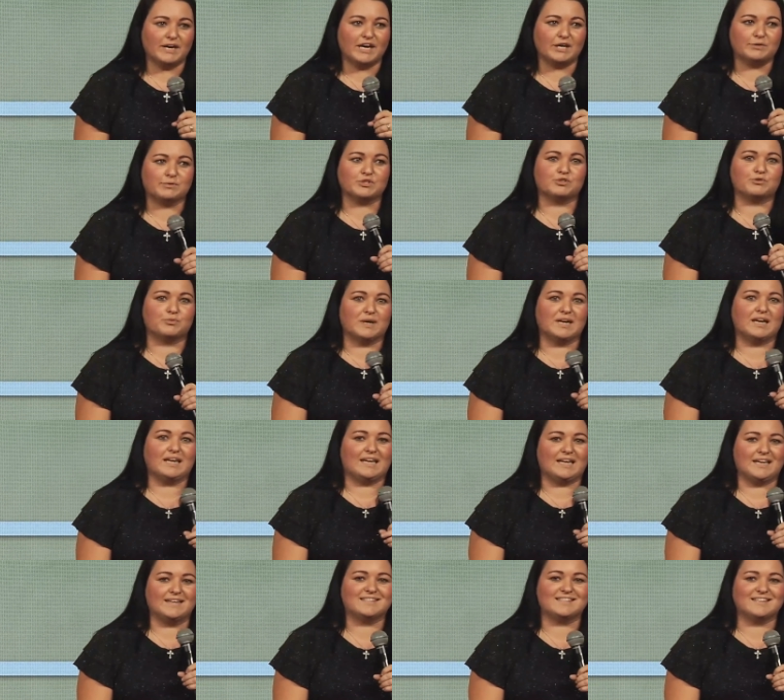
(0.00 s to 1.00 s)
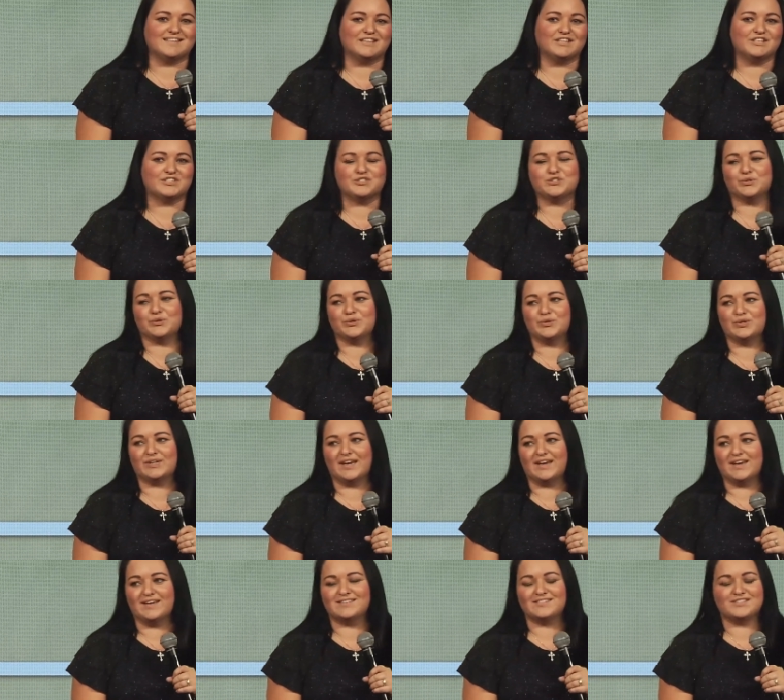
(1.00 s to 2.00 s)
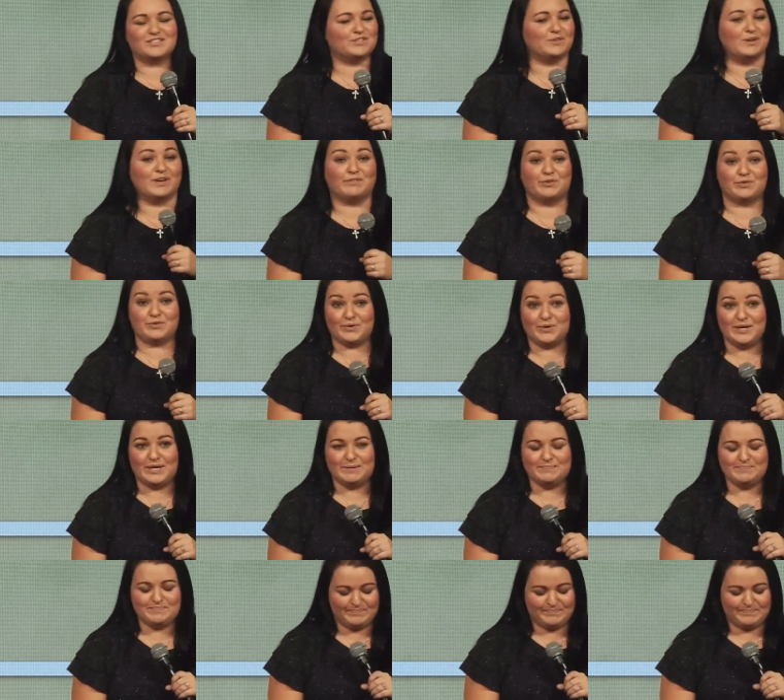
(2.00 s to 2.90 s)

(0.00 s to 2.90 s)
it was really easy to get to level three.